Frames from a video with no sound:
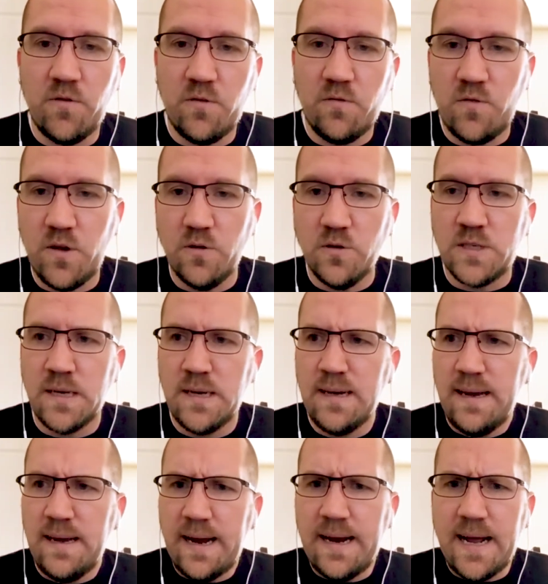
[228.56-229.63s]
views,
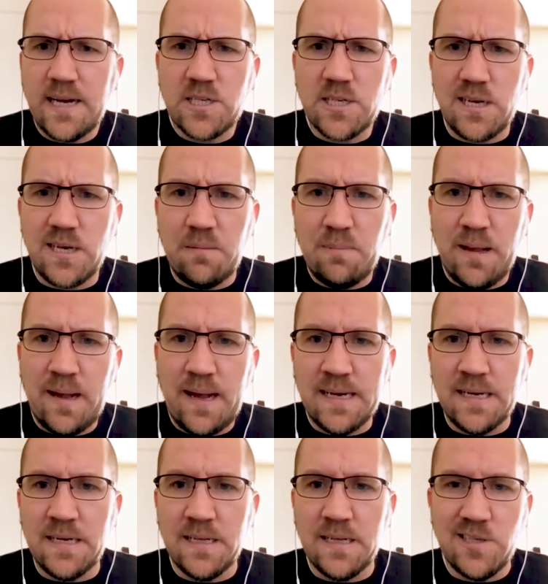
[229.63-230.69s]
and actually apply it
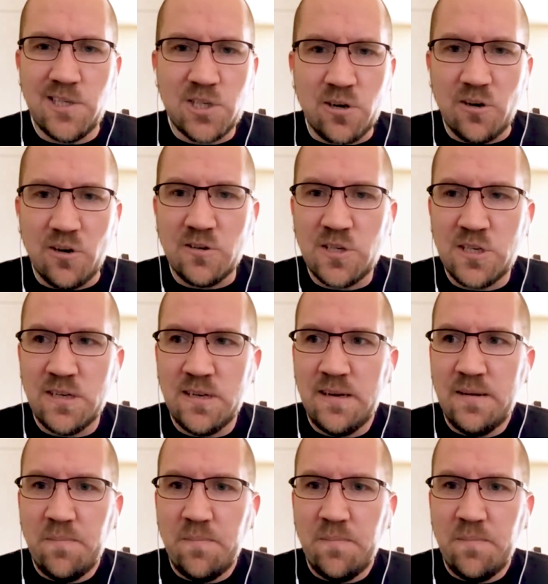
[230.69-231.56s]
into the church?